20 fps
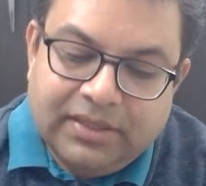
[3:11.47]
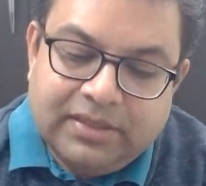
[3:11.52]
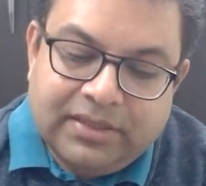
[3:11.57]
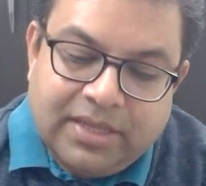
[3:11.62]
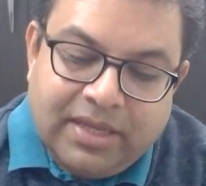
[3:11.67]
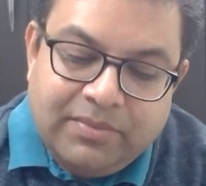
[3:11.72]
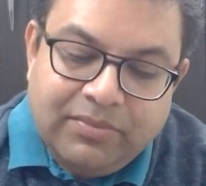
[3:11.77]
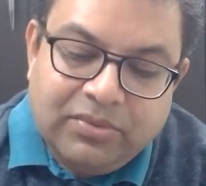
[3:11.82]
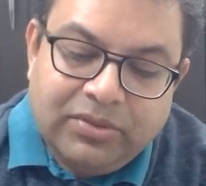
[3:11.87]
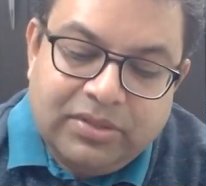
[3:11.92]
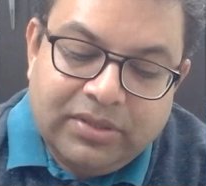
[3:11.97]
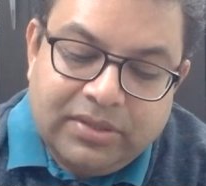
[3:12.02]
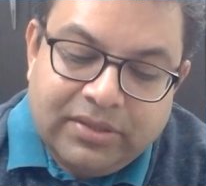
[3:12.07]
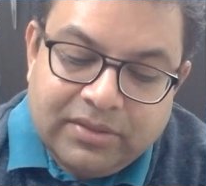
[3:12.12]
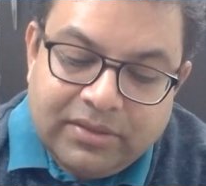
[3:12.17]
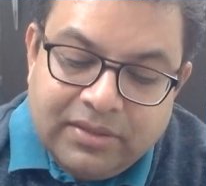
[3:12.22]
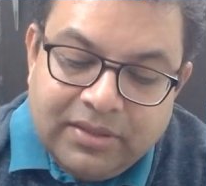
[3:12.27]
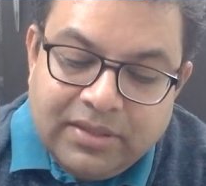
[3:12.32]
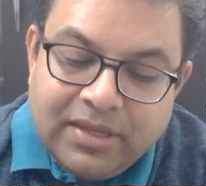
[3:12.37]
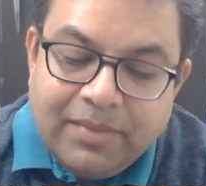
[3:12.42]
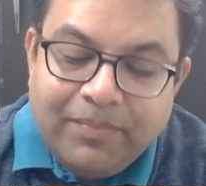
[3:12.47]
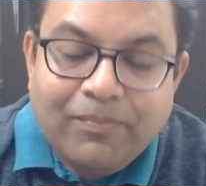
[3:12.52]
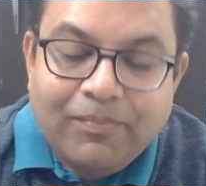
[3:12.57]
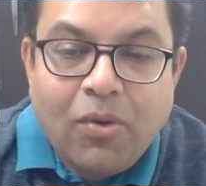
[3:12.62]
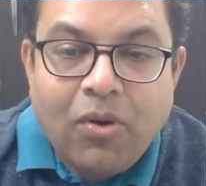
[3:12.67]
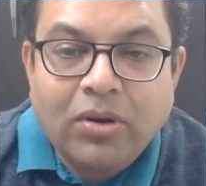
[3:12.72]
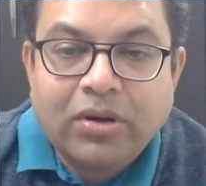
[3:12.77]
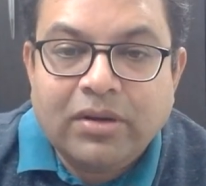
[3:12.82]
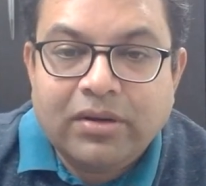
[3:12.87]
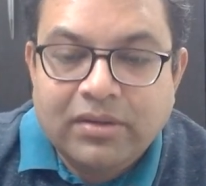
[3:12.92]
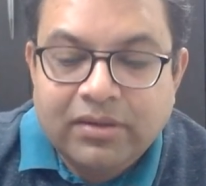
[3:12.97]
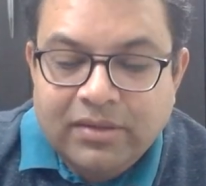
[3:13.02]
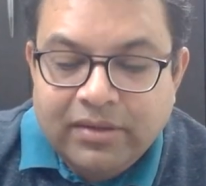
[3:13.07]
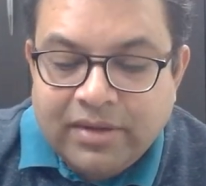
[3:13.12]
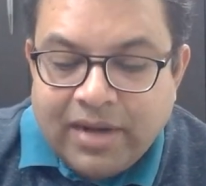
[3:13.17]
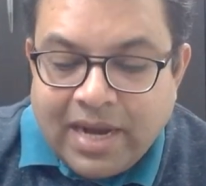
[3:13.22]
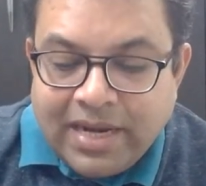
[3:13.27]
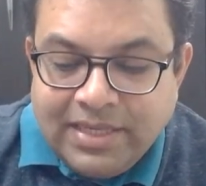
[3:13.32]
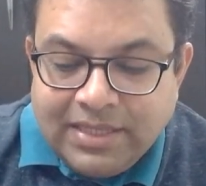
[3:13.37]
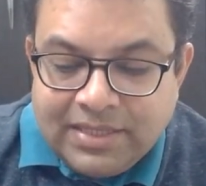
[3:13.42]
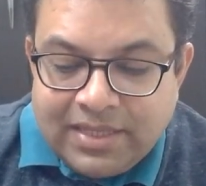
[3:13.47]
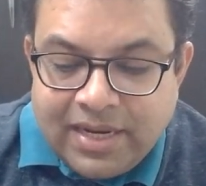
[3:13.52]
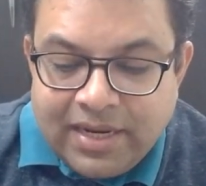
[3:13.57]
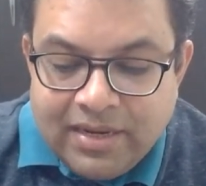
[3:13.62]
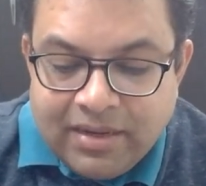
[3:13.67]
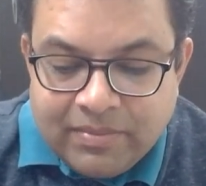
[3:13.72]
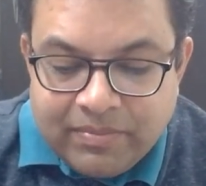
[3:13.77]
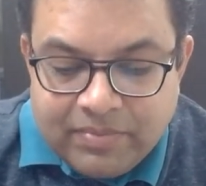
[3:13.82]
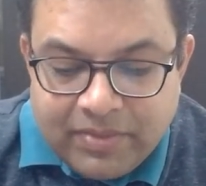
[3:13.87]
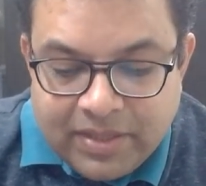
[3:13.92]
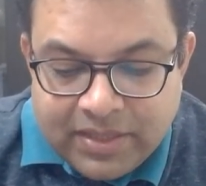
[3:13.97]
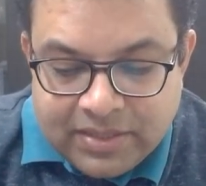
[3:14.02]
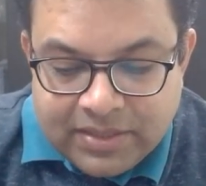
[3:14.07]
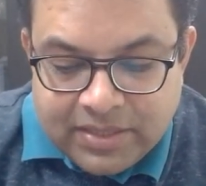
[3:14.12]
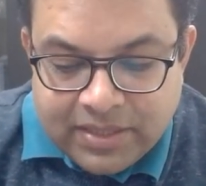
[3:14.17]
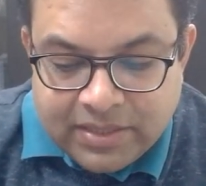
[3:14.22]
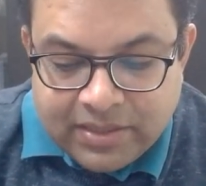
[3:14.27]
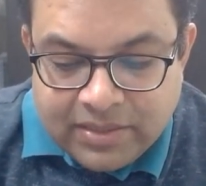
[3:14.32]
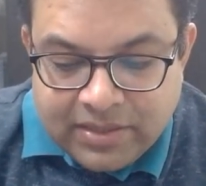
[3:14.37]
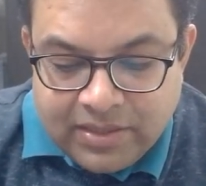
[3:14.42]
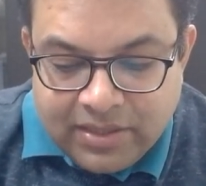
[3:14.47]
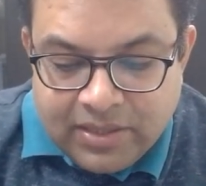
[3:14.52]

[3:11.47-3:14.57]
Then Buddha turned the pot right side up and said,